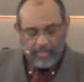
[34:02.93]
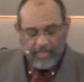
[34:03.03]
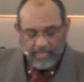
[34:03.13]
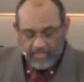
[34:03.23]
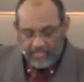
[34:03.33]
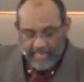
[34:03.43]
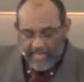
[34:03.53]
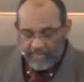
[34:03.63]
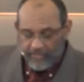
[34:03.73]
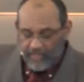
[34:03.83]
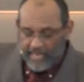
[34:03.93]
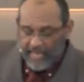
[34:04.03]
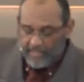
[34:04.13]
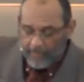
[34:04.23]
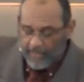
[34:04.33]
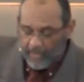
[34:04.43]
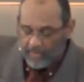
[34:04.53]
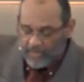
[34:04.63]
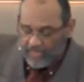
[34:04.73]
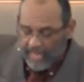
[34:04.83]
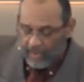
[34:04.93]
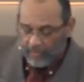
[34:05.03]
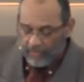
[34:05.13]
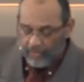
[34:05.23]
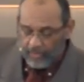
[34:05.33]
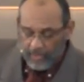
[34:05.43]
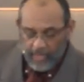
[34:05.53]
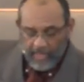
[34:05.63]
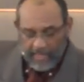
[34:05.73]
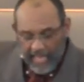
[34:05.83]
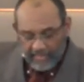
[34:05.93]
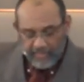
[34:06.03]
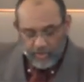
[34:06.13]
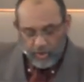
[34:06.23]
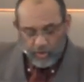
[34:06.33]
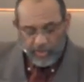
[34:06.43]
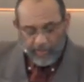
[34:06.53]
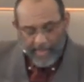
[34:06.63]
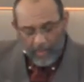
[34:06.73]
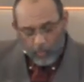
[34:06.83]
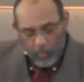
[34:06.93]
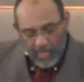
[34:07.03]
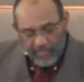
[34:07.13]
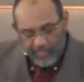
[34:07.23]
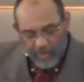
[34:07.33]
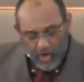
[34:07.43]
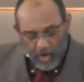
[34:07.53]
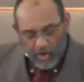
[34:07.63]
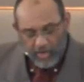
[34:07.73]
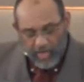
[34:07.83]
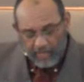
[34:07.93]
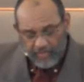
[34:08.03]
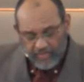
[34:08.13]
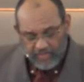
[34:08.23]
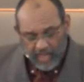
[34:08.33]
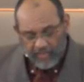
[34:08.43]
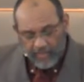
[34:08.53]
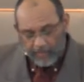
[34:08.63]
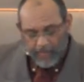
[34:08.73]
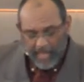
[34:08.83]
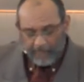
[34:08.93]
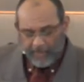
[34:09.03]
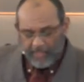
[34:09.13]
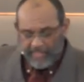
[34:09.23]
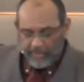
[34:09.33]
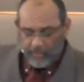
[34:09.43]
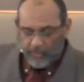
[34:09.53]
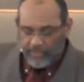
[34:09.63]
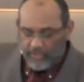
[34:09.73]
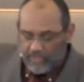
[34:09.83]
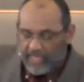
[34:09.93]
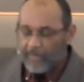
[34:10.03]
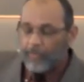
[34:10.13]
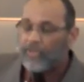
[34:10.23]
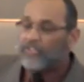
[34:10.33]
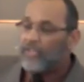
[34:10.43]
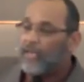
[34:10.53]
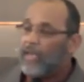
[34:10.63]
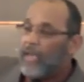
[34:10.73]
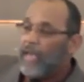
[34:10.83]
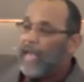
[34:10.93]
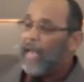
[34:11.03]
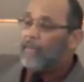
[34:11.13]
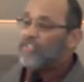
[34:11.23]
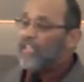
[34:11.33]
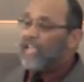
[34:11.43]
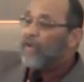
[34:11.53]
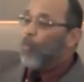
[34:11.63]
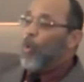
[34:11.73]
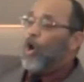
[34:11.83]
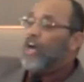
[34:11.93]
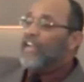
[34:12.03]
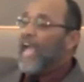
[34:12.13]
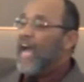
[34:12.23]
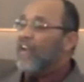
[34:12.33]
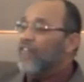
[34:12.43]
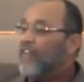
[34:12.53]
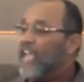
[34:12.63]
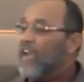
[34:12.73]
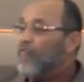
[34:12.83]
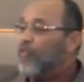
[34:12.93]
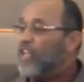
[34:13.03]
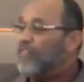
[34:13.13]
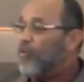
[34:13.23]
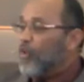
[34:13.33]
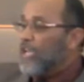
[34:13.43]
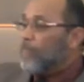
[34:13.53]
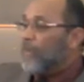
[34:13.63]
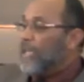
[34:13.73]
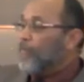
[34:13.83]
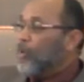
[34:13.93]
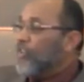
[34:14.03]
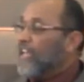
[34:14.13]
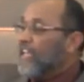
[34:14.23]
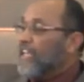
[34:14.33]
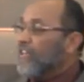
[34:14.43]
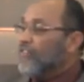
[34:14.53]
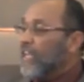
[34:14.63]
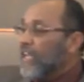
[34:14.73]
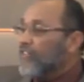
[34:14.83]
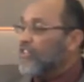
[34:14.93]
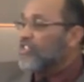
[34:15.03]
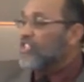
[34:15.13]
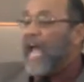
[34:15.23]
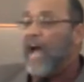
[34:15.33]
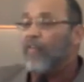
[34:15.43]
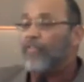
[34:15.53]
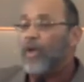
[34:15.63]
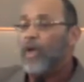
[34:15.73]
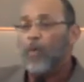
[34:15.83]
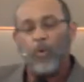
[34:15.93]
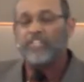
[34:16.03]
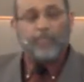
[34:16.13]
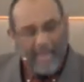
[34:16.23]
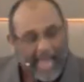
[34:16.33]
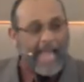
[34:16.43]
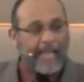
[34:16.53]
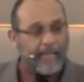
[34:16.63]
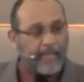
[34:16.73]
Slaves in the antebellum South constituted about one third of the Southern population. What are you saying, preacher? I'm saying one out of every three people that lived in the South was black.